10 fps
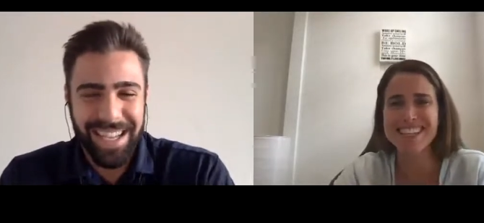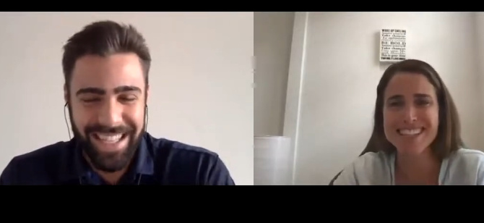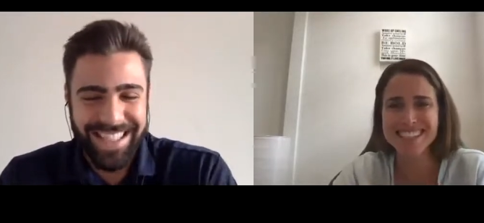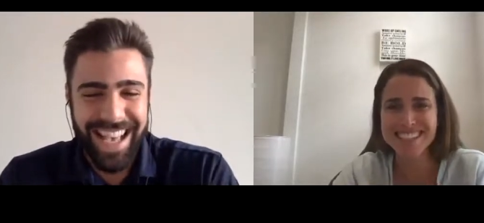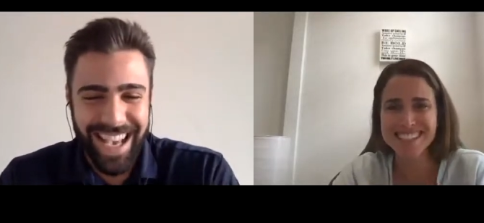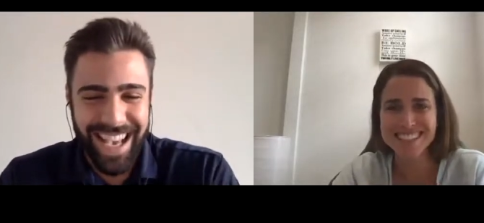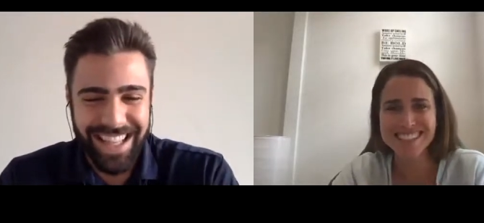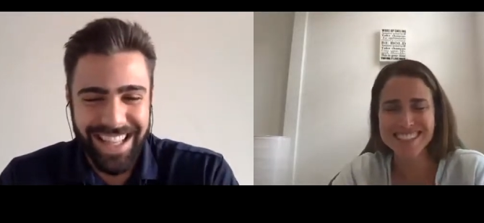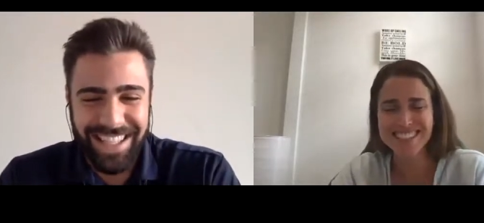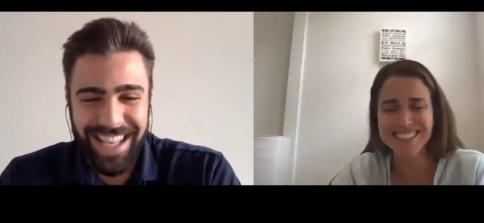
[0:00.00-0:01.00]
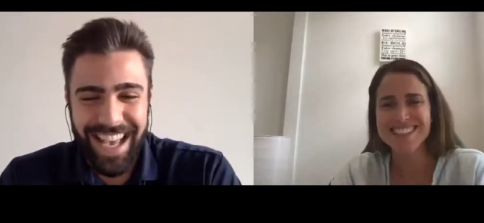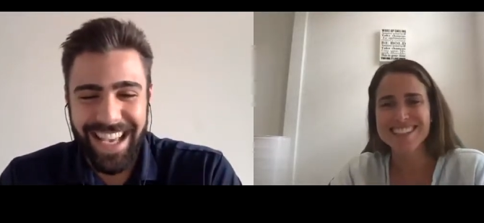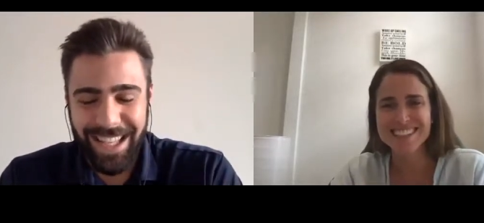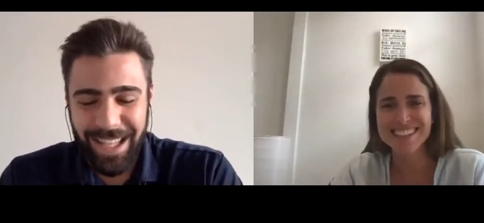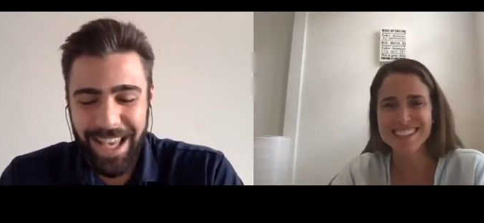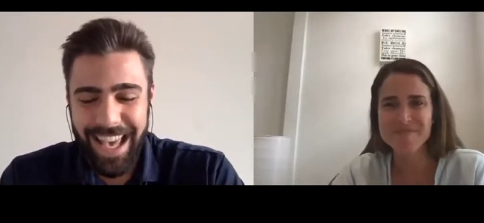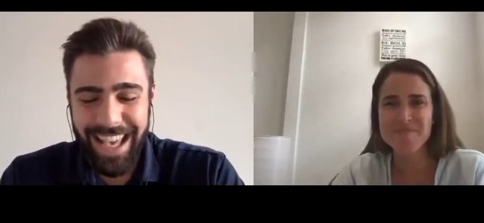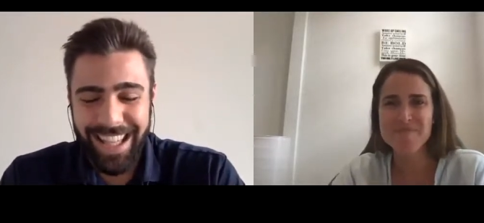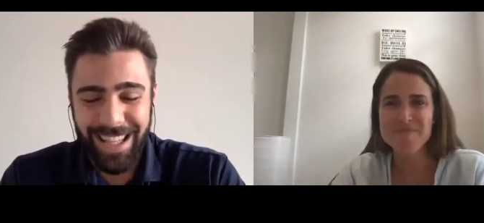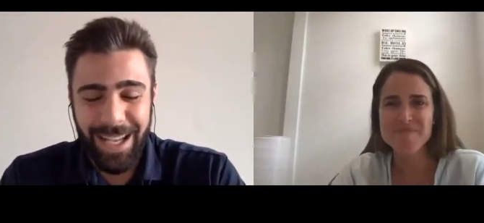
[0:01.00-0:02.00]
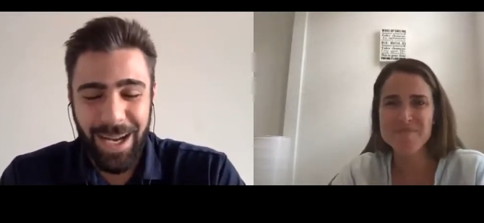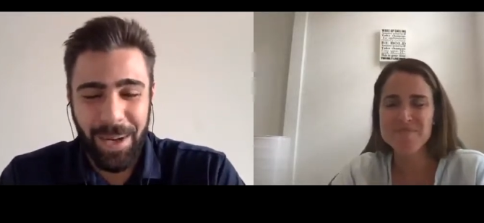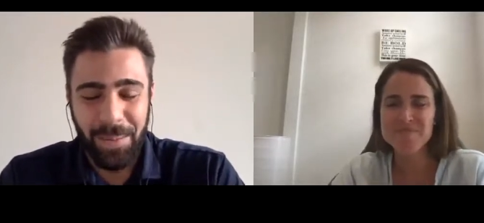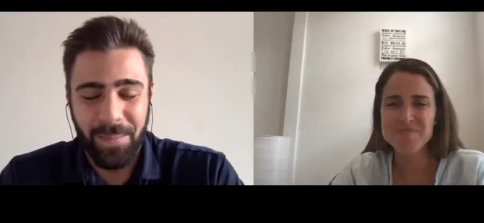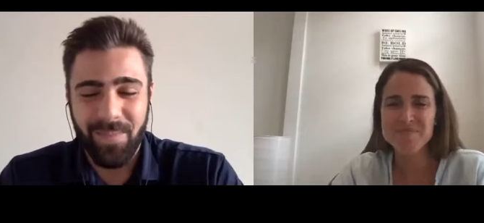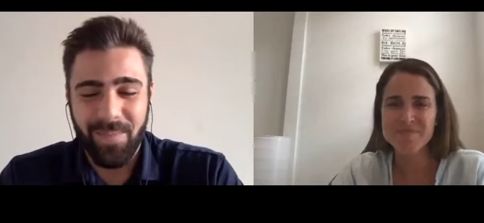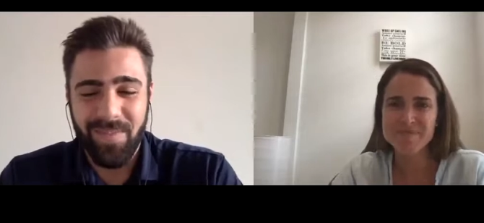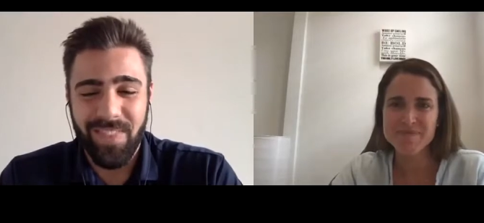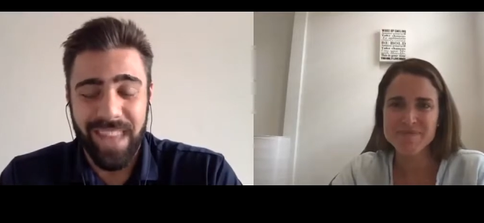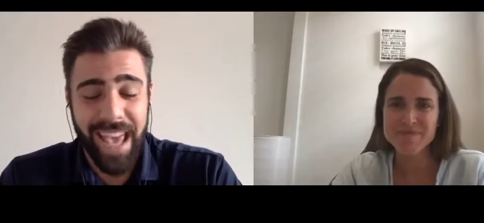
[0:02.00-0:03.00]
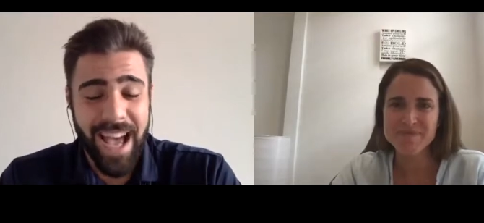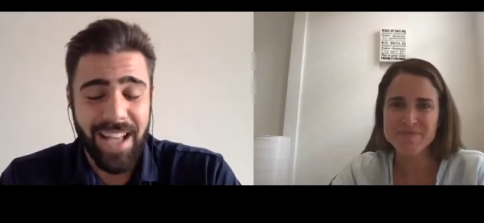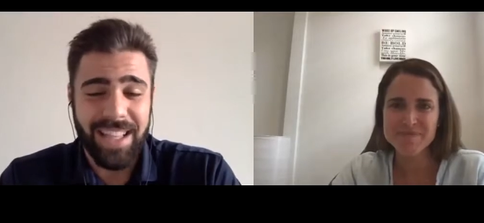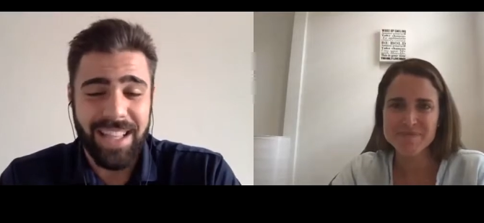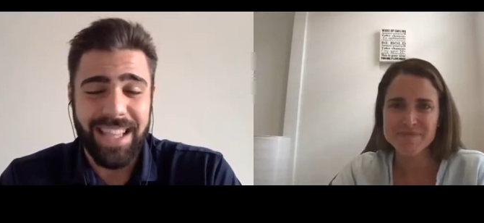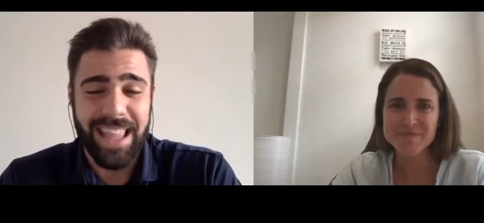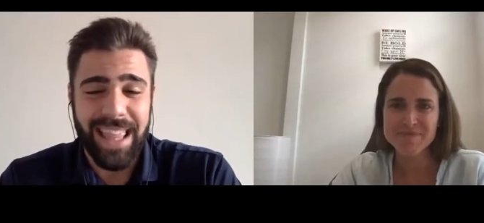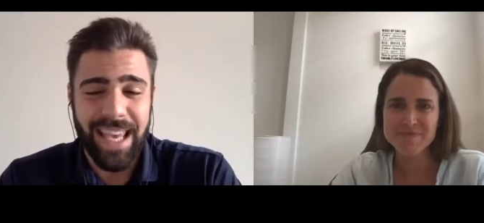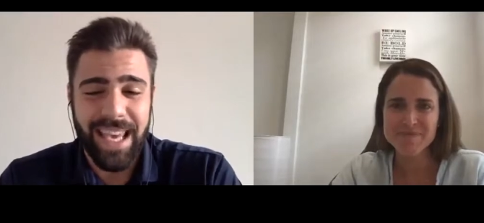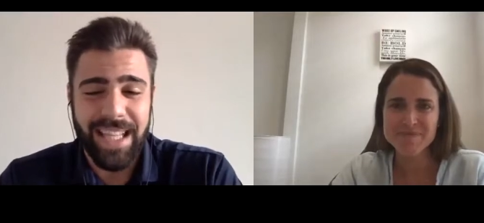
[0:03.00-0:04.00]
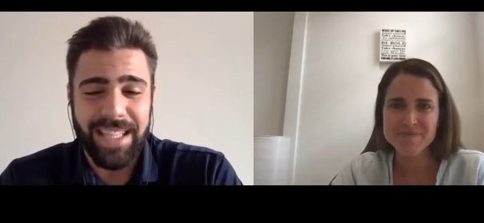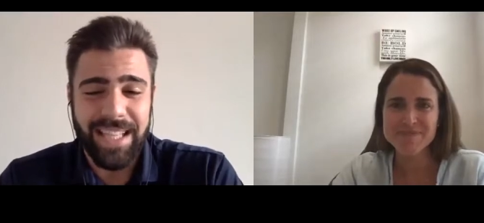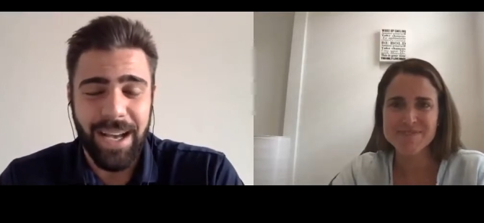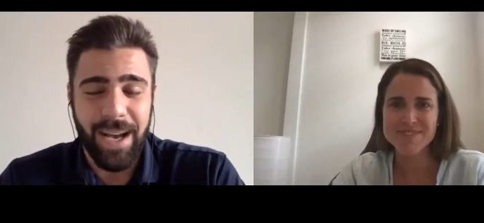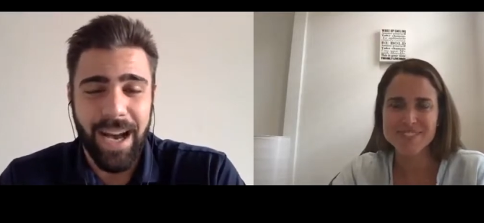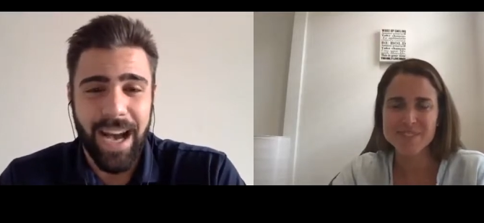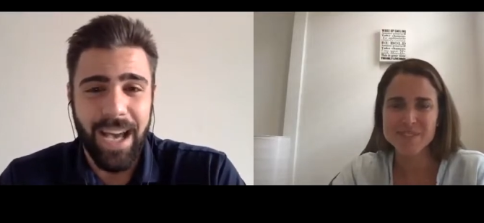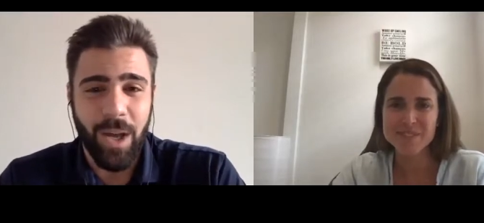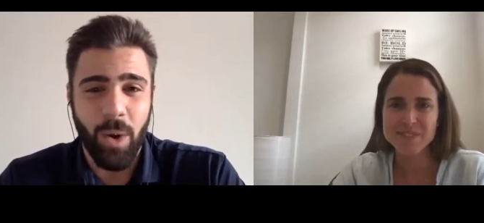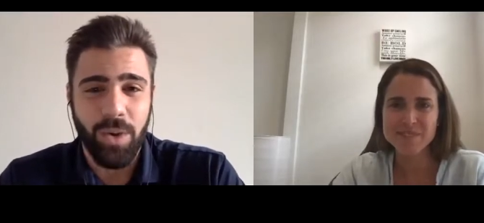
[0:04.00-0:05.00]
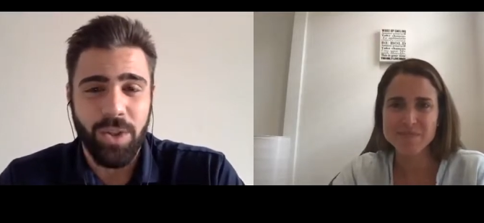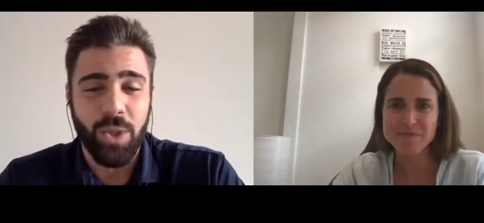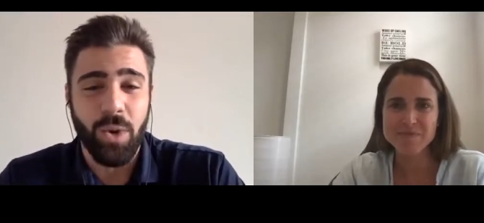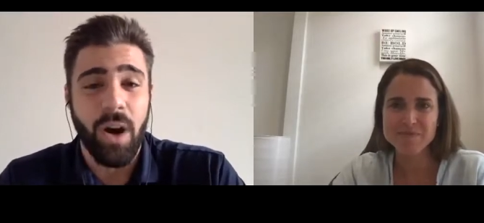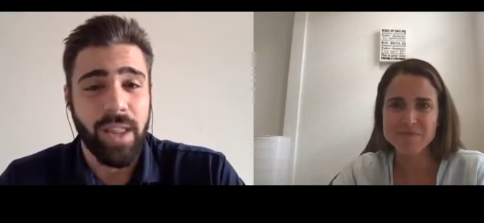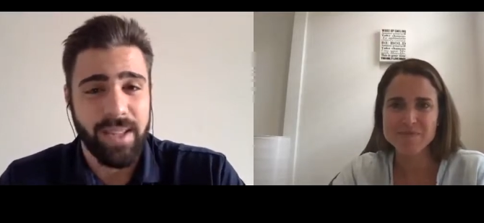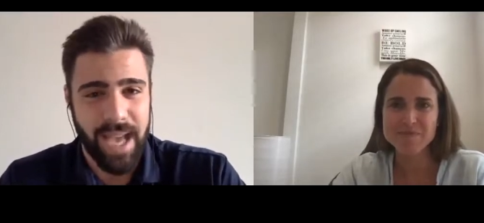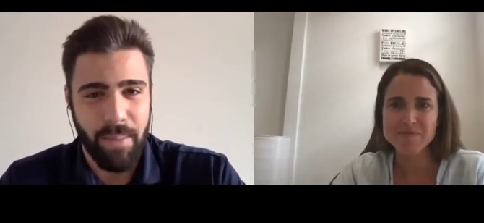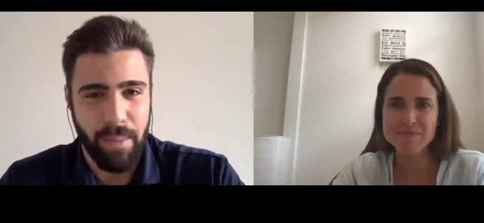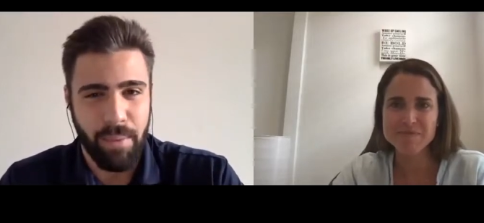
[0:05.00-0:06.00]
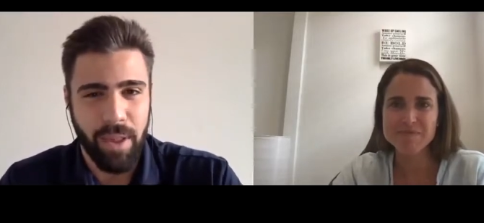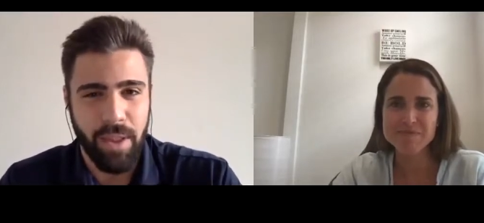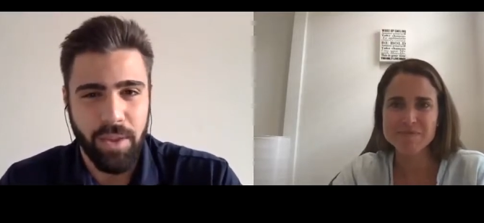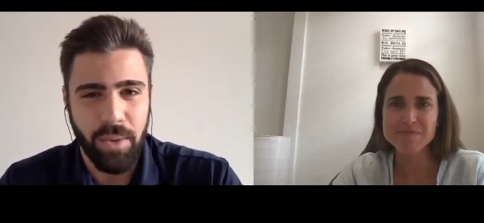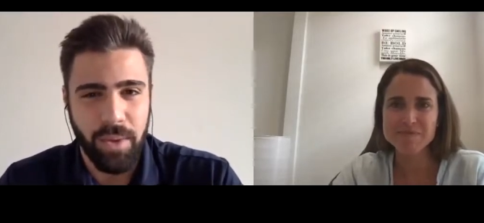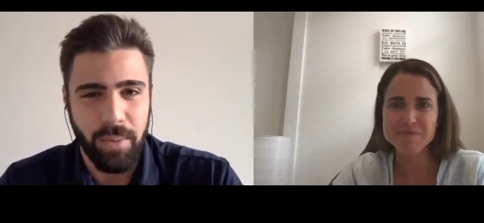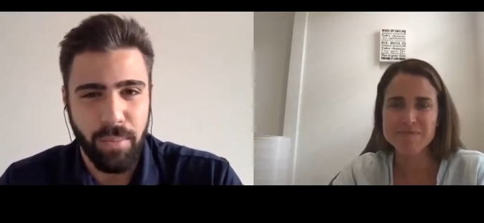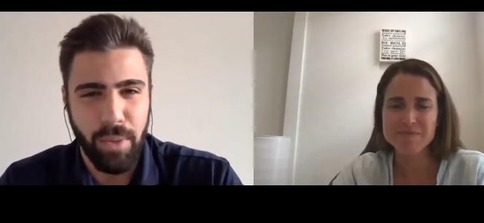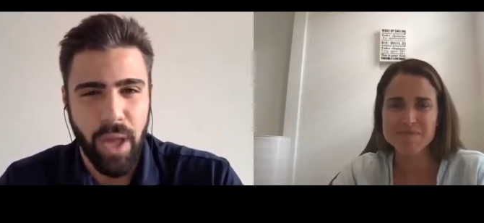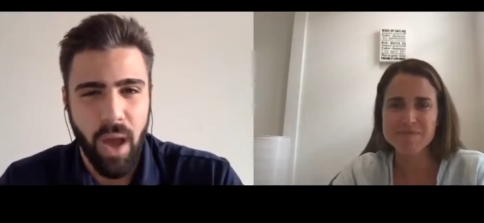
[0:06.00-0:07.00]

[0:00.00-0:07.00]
Speaker 1: Exactly, exactly, and um, yeah, that's the thing. It's uh, I owe it to all the time I put into it putting